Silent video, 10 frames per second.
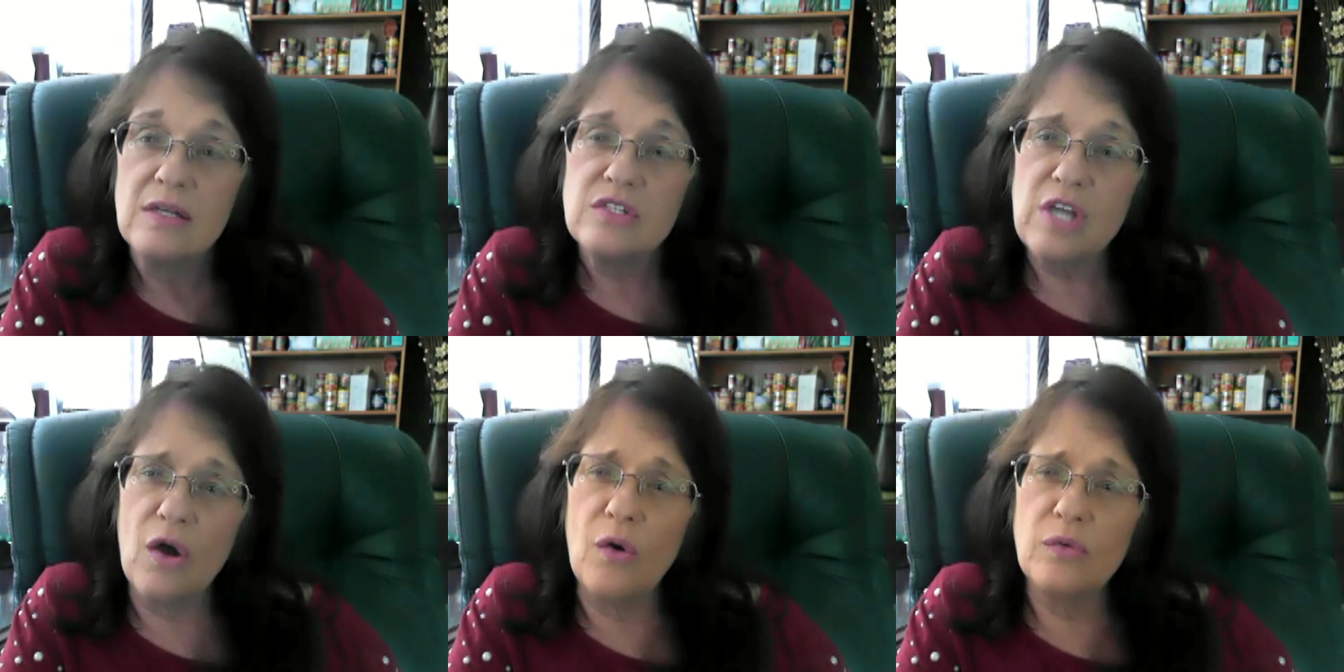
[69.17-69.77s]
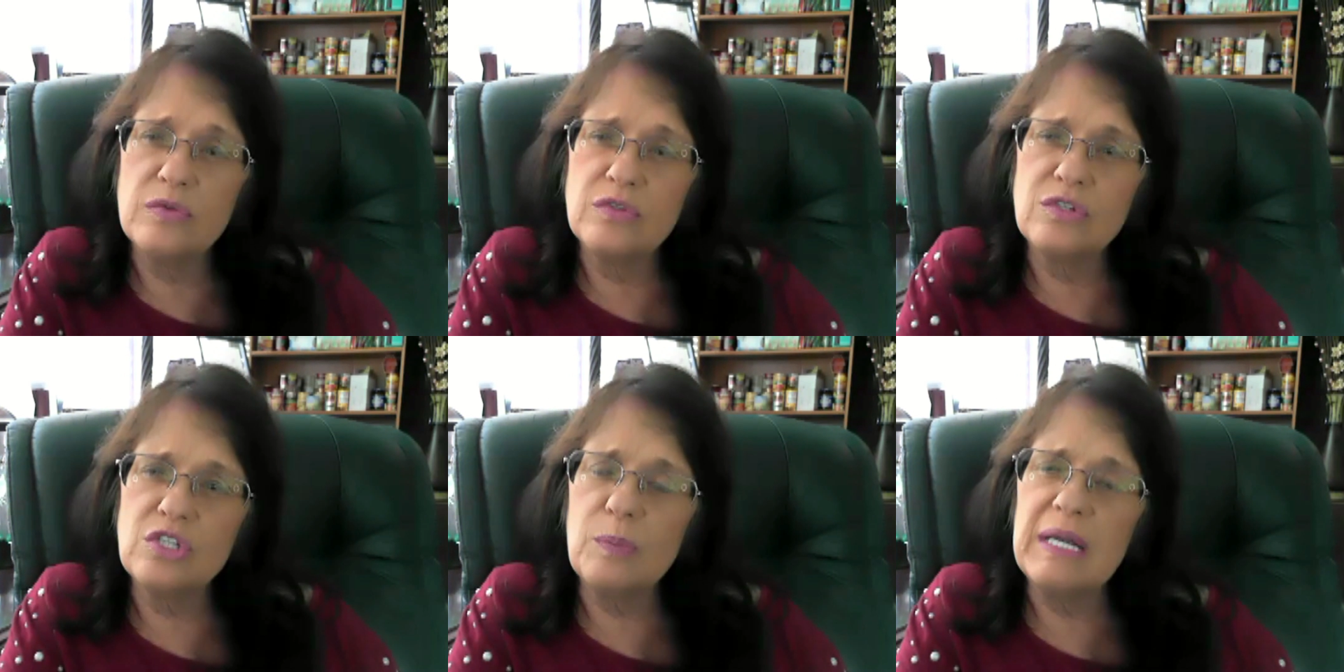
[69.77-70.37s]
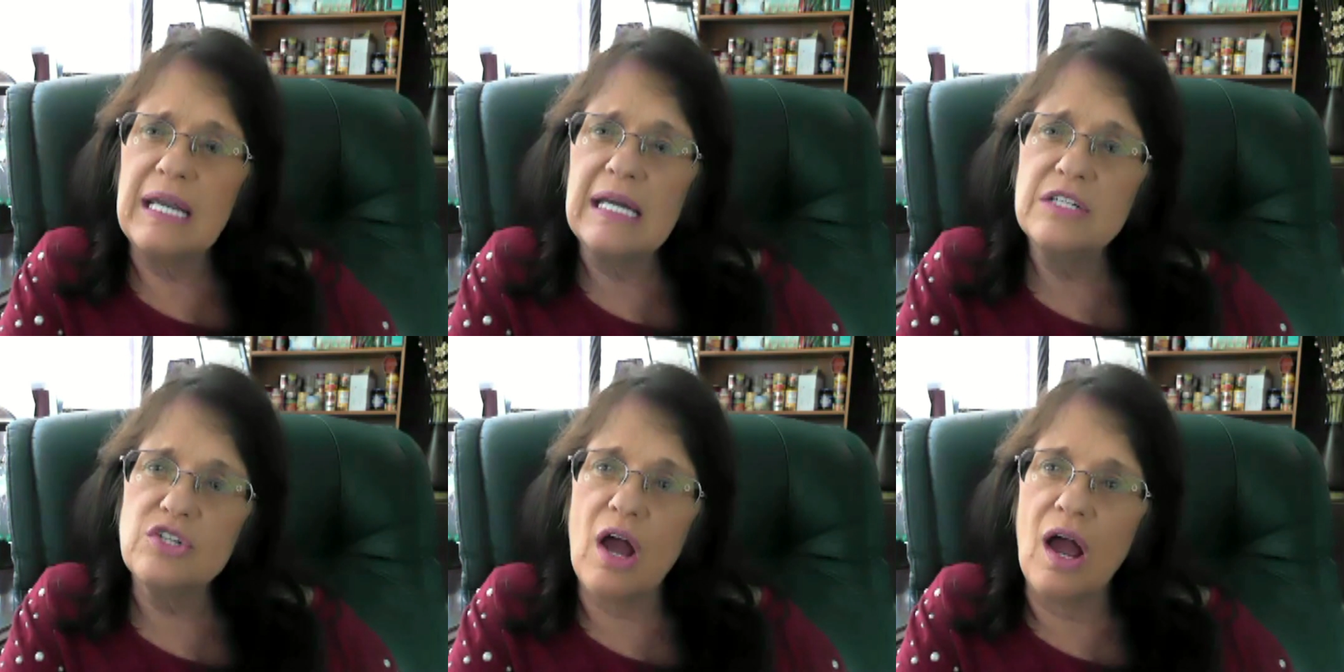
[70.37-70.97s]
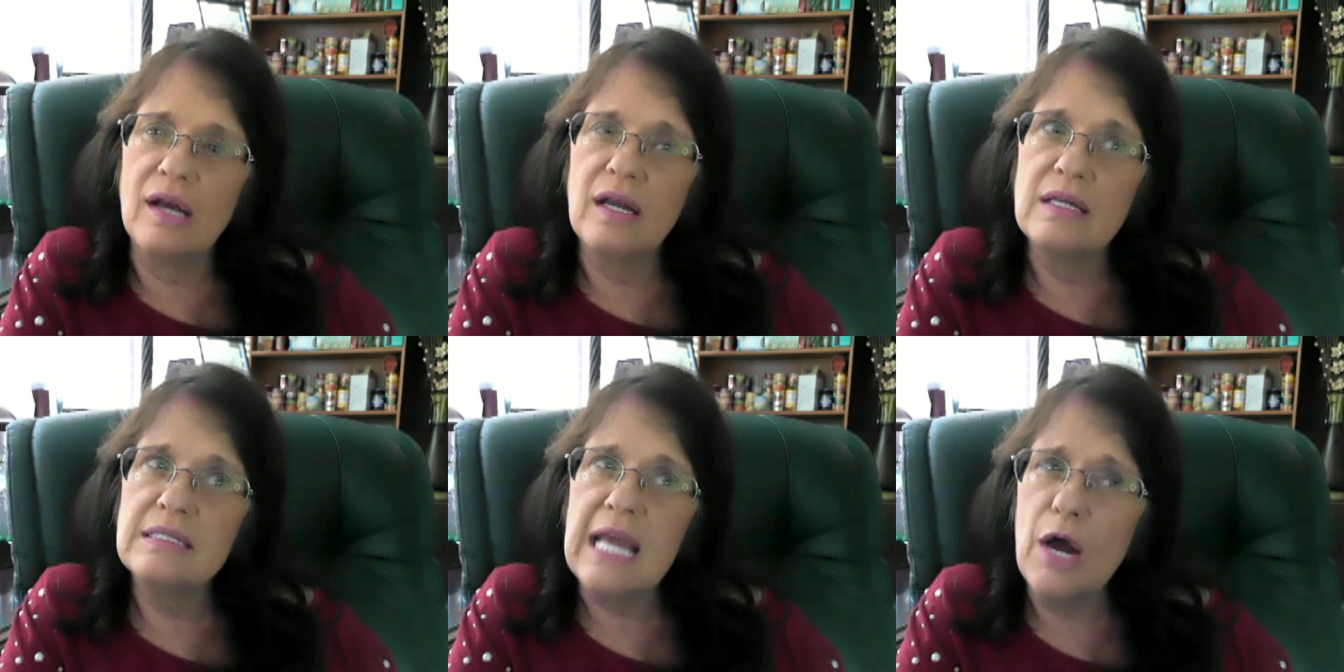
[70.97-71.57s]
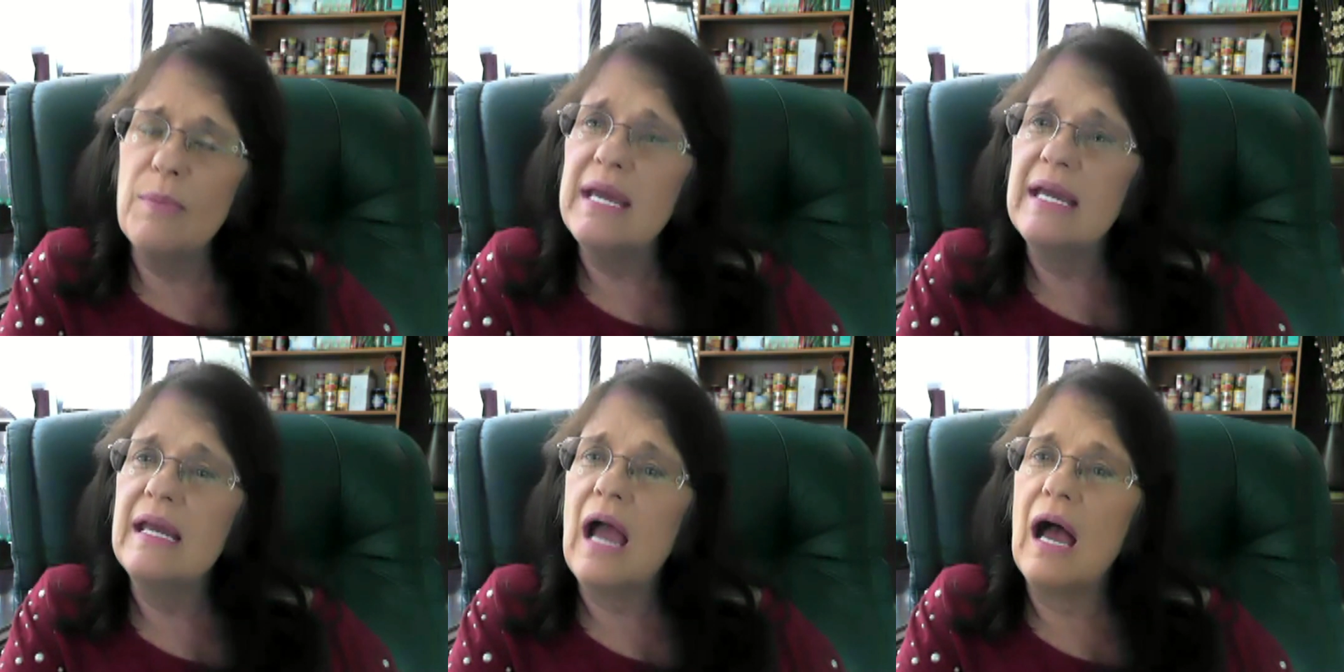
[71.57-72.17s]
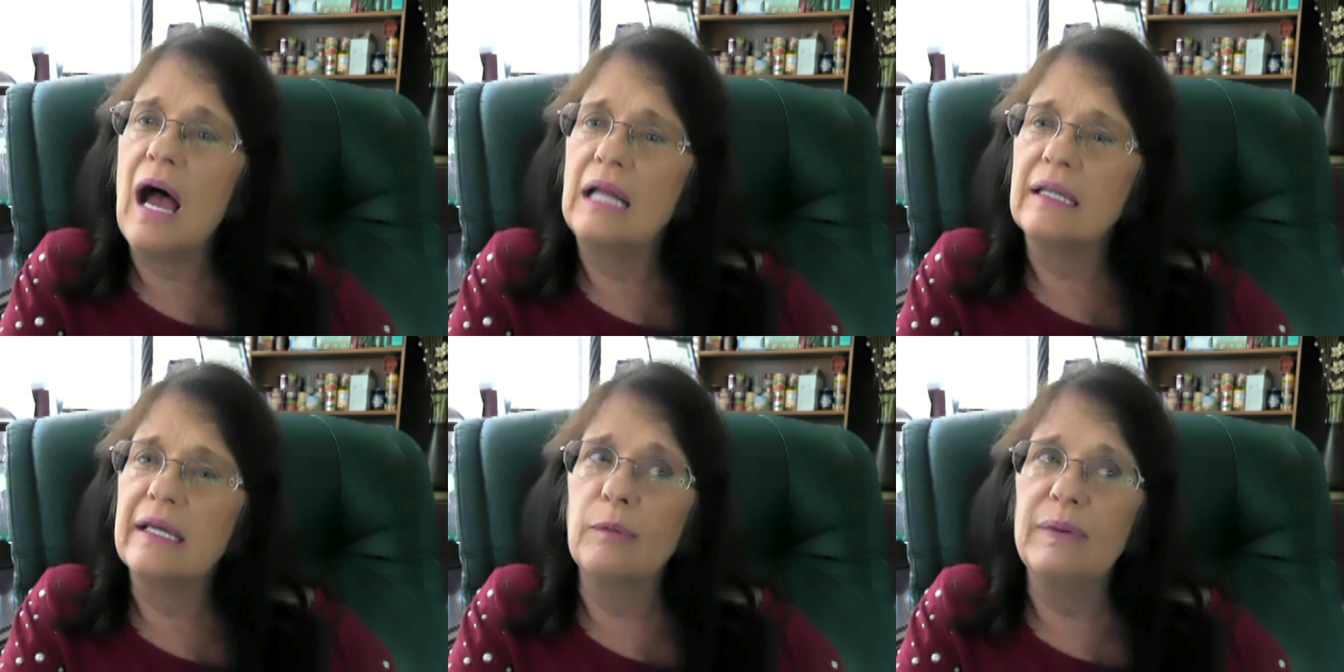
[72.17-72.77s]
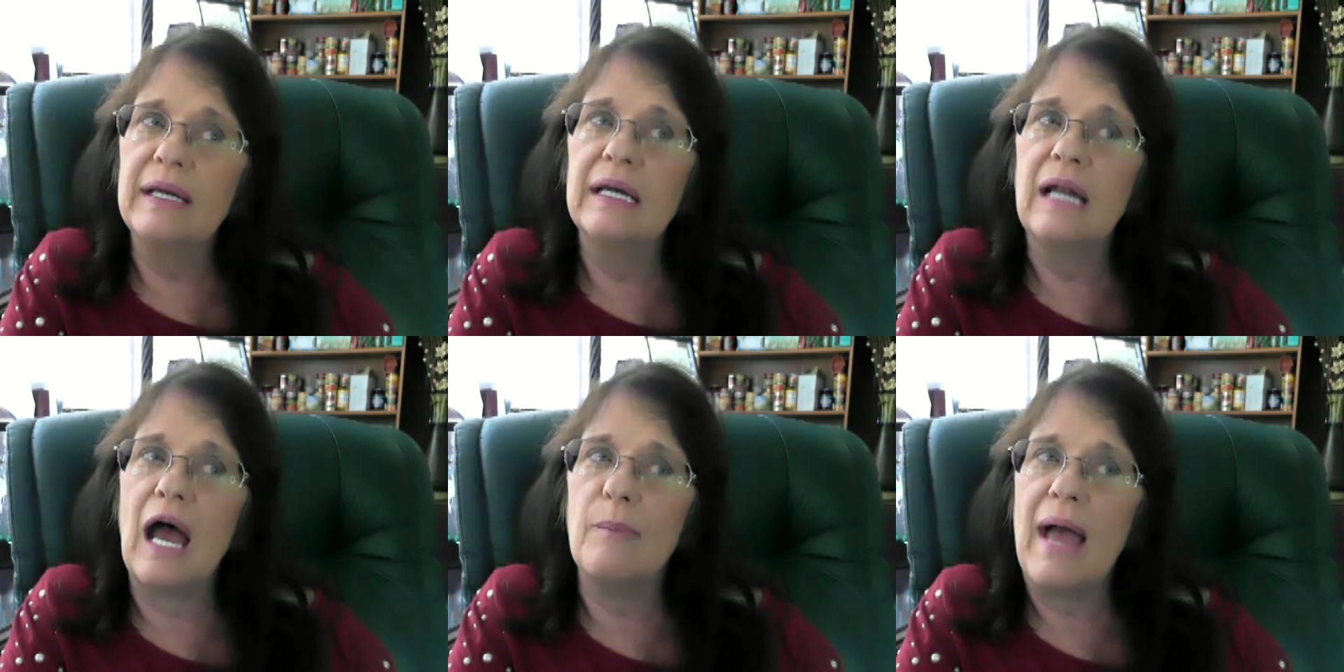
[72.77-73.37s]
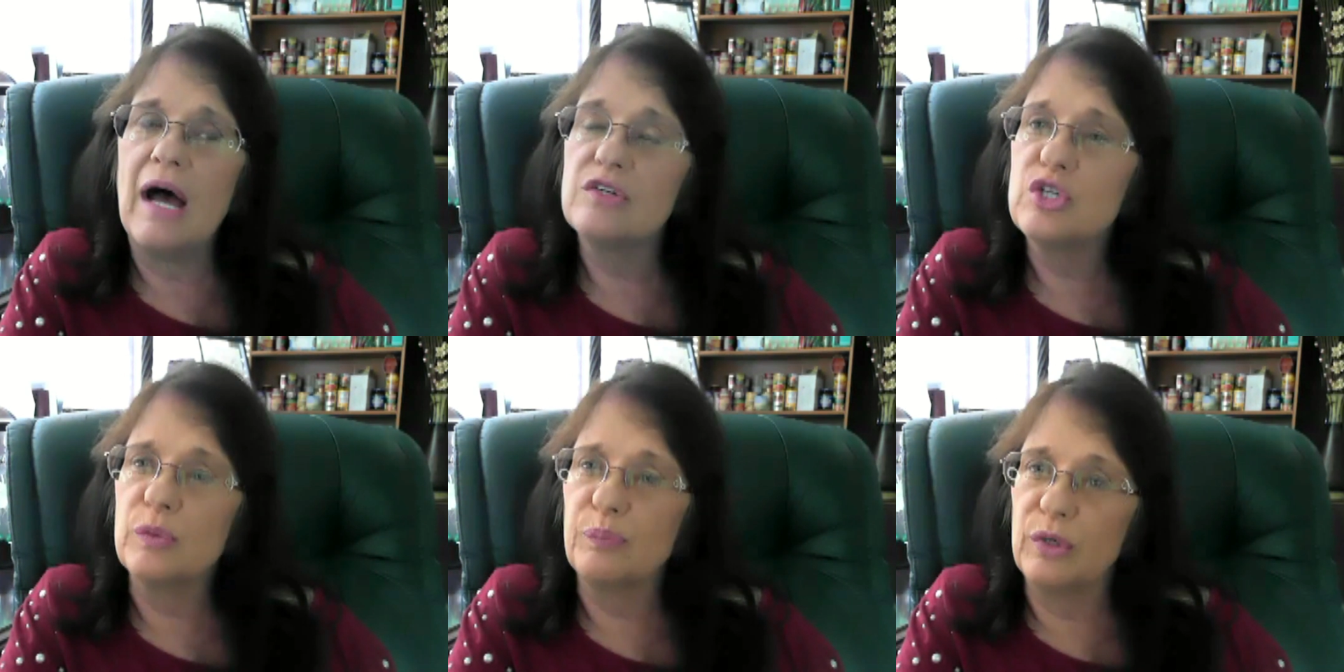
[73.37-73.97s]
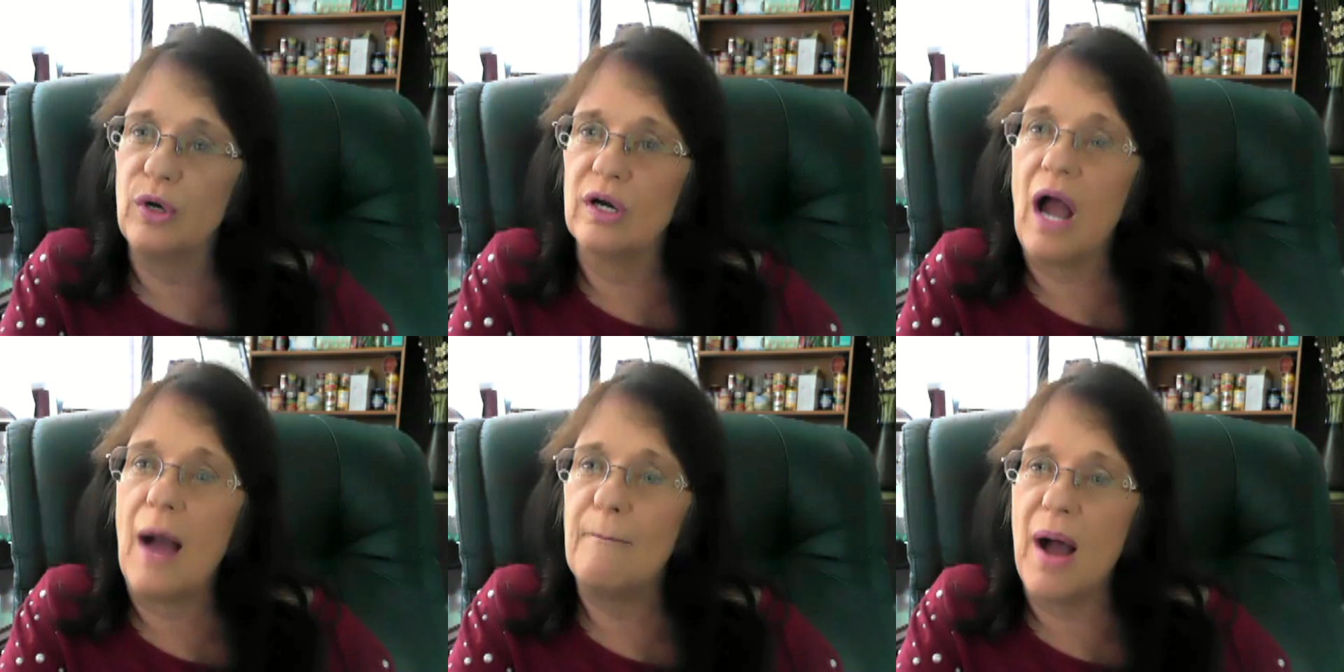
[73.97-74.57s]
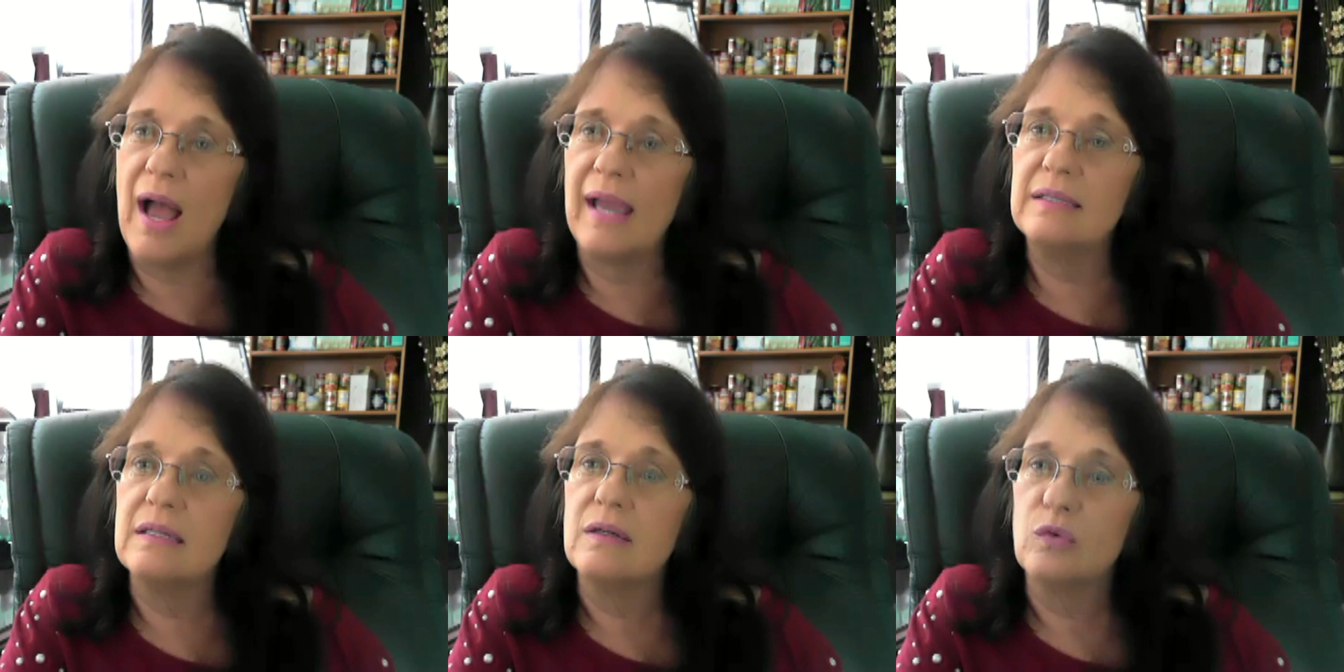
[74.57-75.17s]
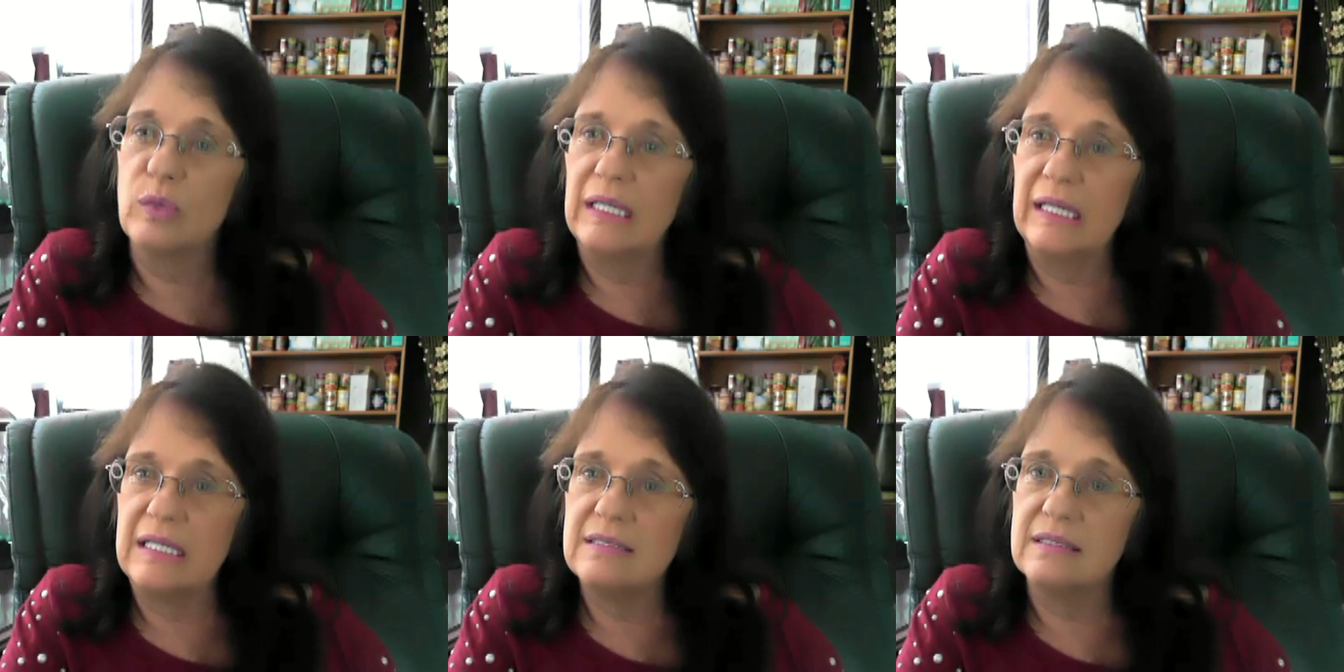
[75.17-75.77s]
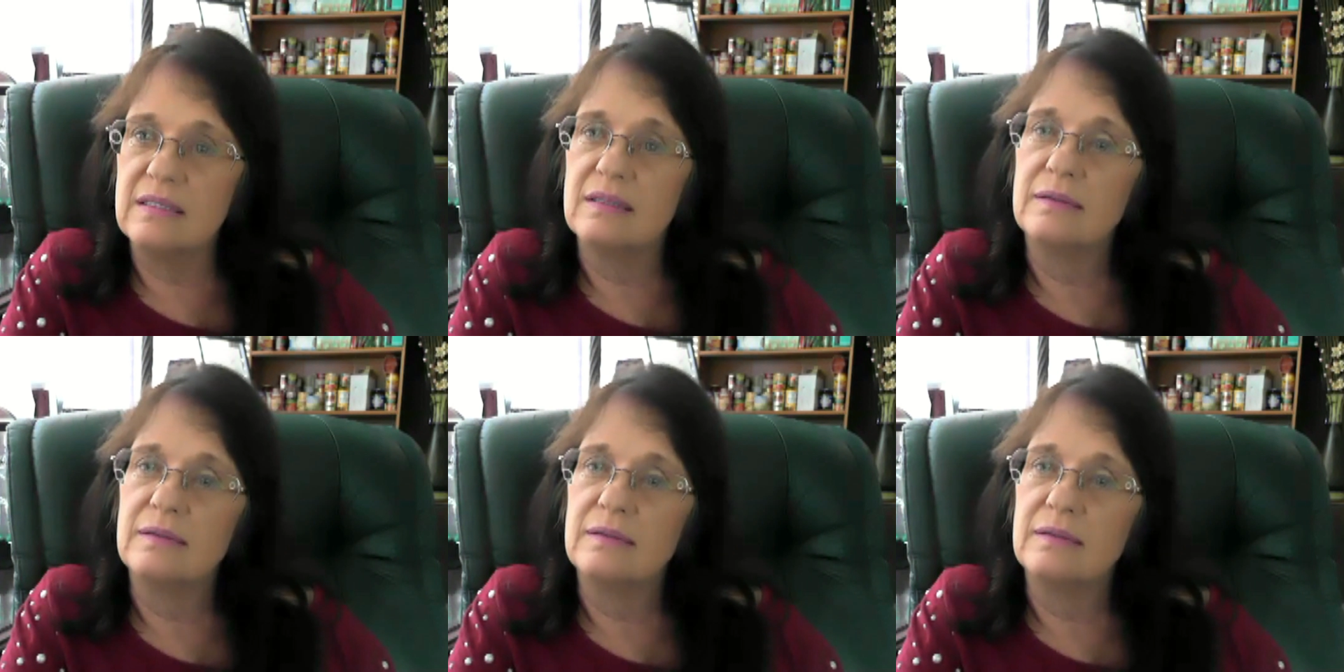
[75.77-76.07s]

So, to begin, John, tell me a little bit about your book, A Mind Release.